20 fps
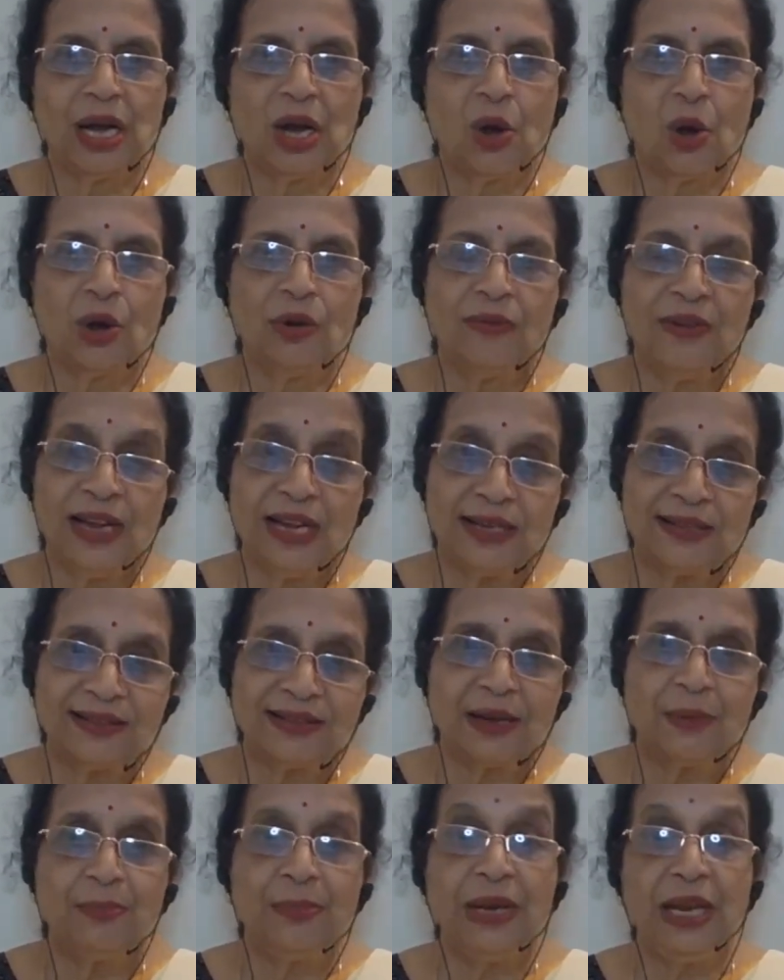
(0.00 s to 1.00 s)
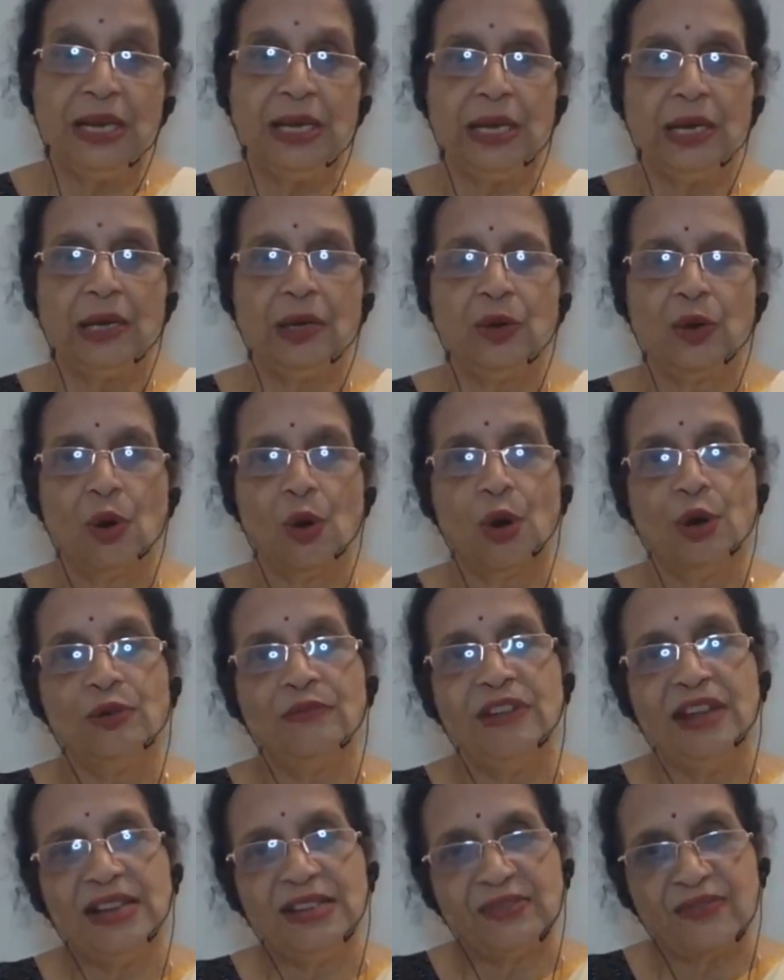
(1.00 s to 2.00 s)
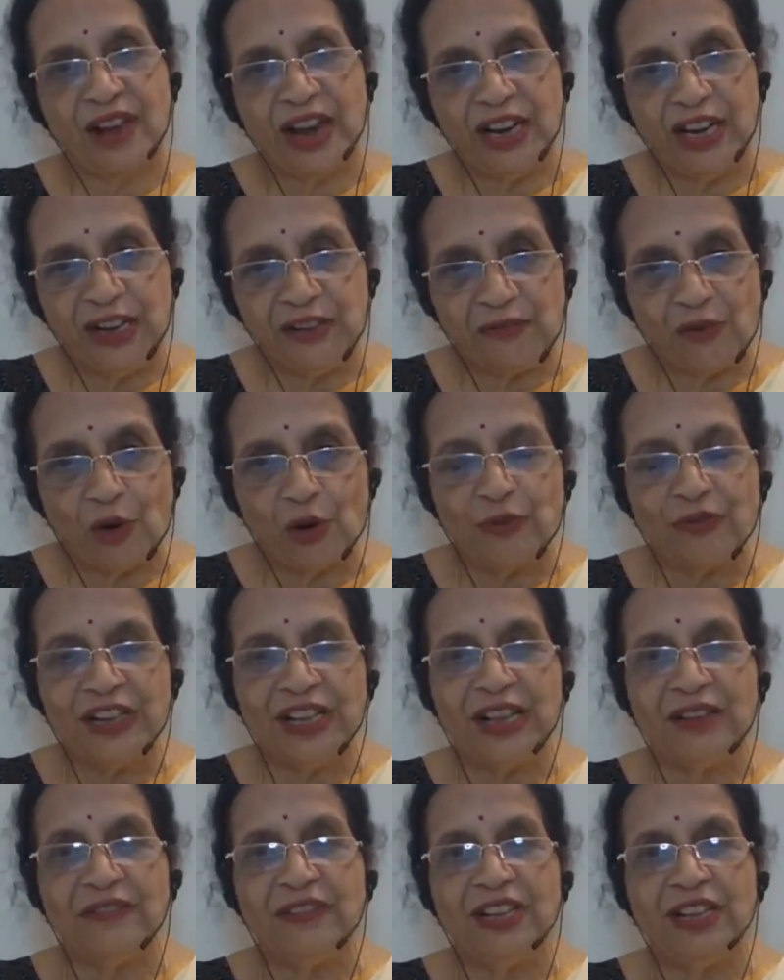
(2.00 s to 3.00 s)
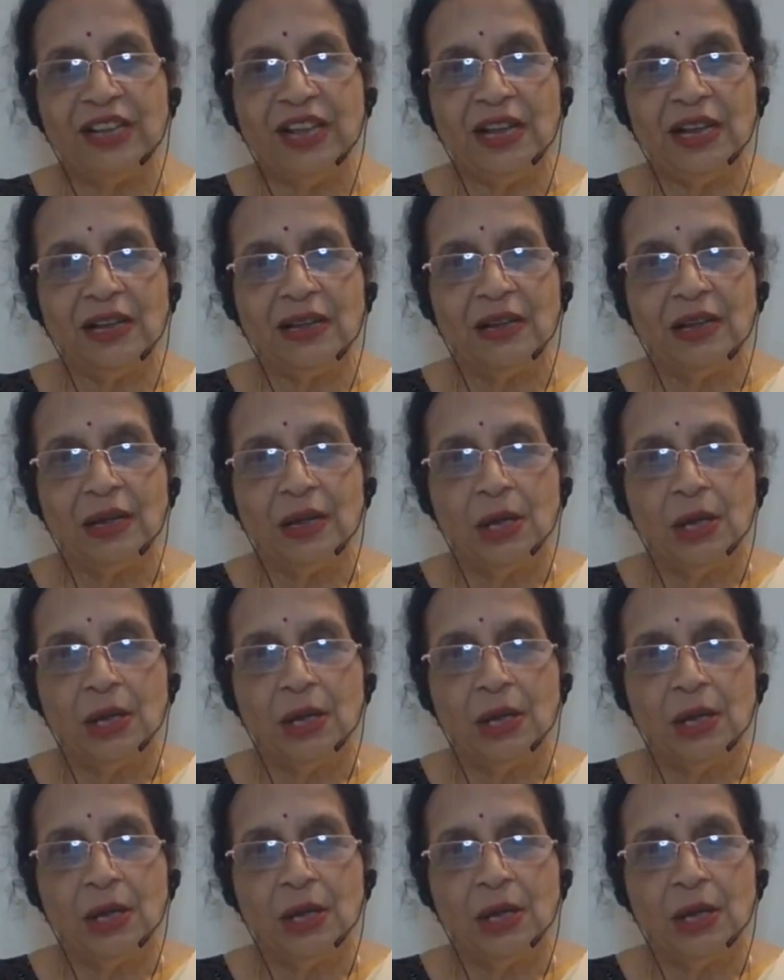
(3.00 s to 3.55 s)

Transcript: Always complaining, always finding fault with everything,